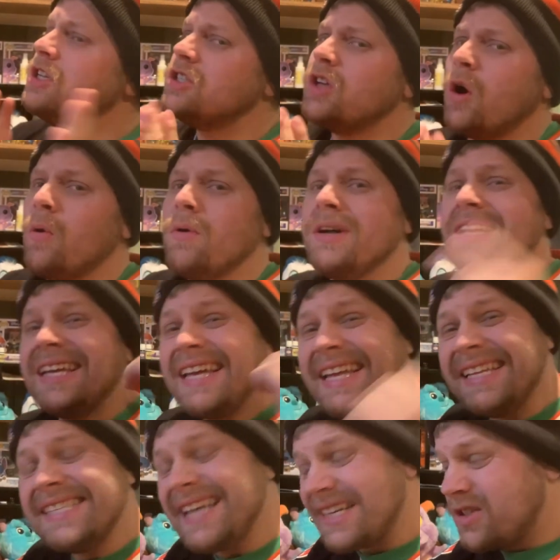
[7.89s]
So, in
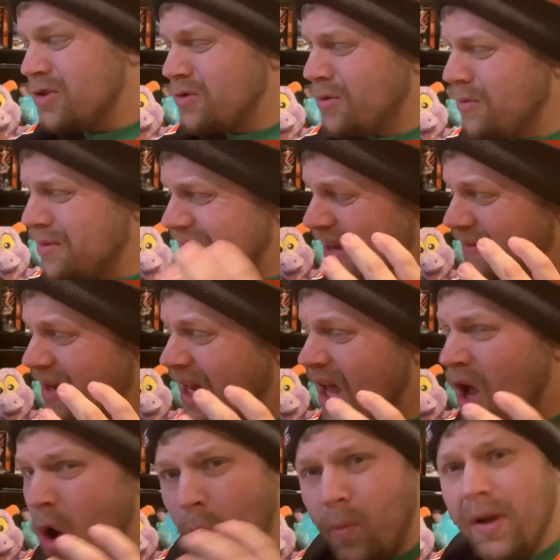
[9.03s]
Section 207,
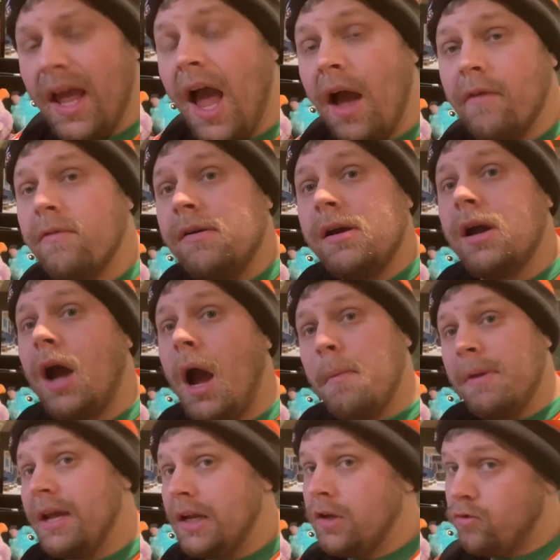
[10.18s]
we have a
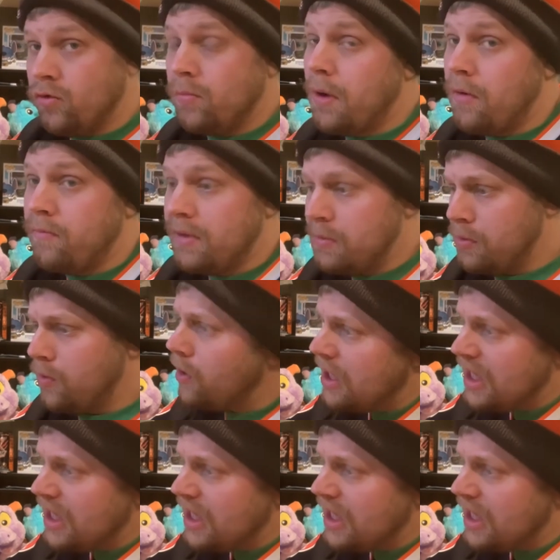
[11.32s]
big group of people.